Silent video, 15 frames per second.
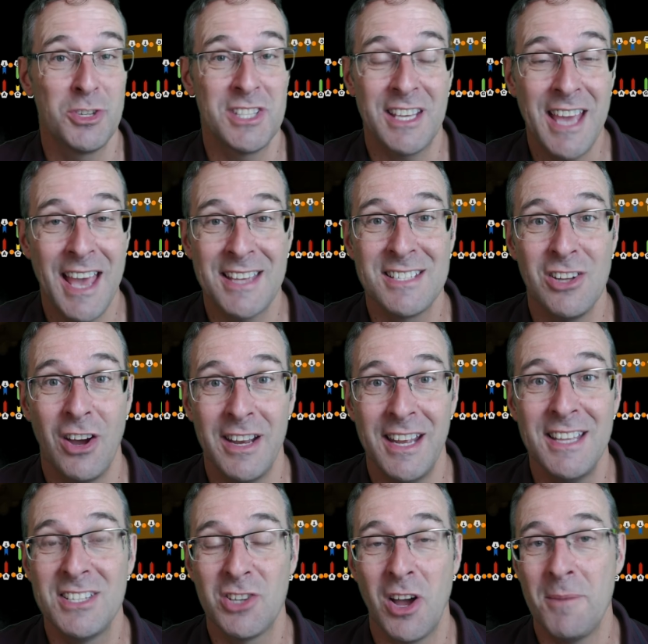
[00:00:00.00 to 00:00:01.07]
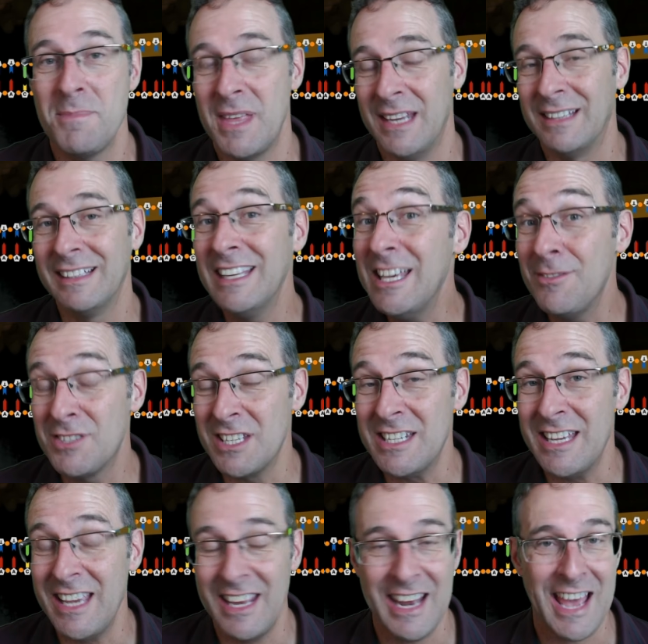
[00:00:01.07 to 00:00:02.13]
the Cas9 enzyme then leaves the
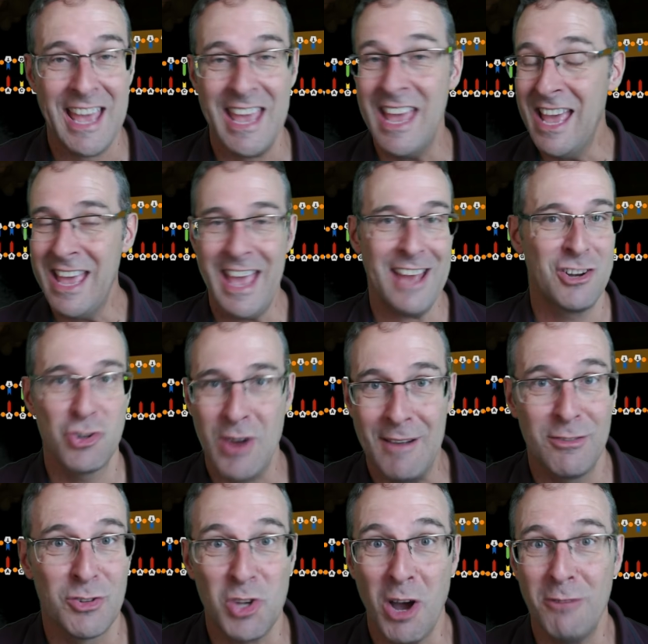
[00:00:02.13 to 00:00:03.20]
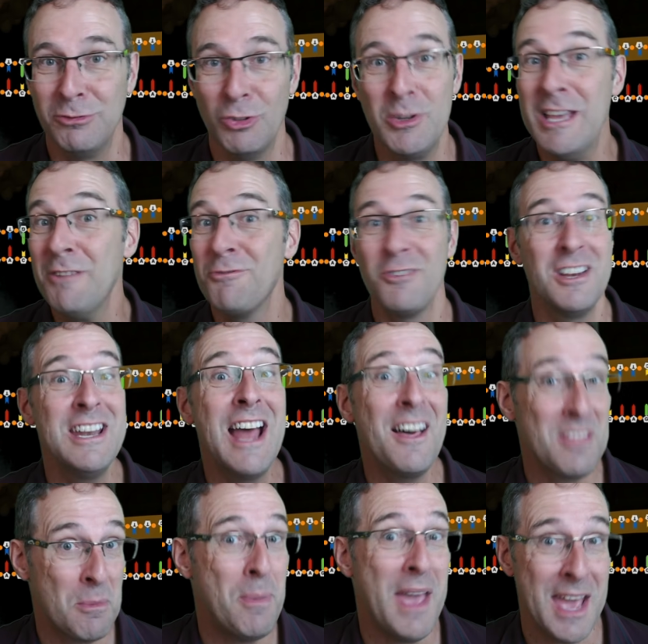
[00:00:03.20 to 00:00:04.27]
DNA and travels off looking for another
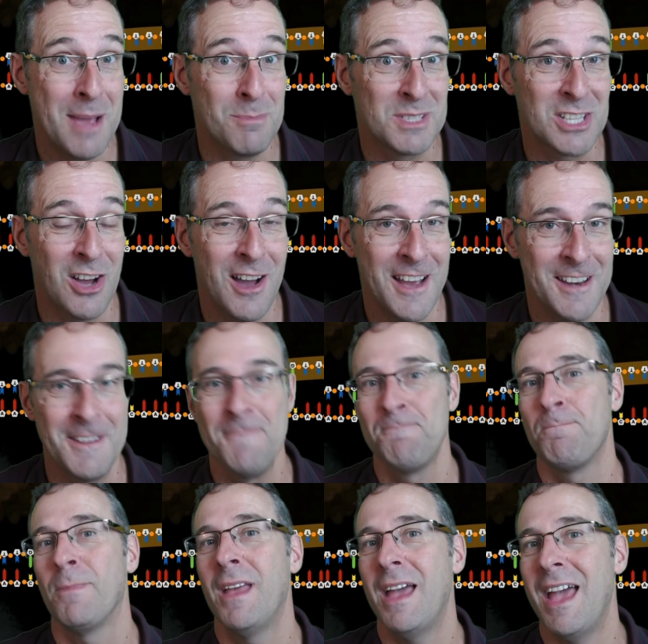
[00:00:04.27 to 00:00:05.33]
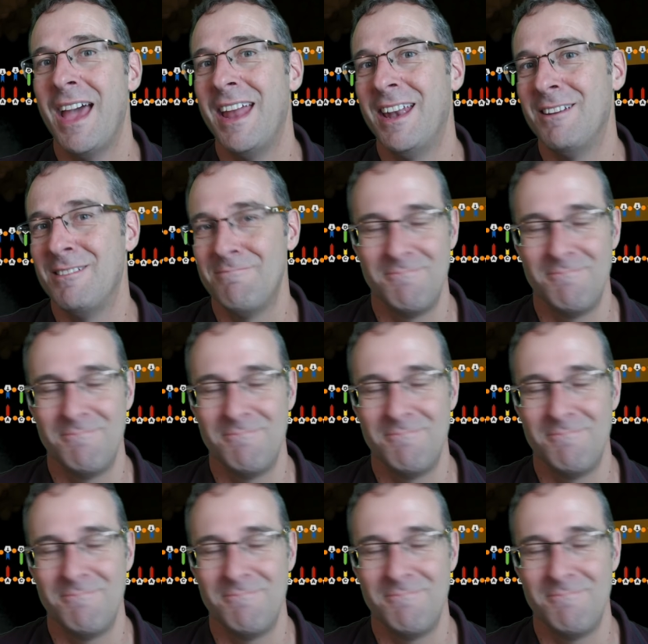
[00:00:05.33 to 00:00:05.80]
PAM site and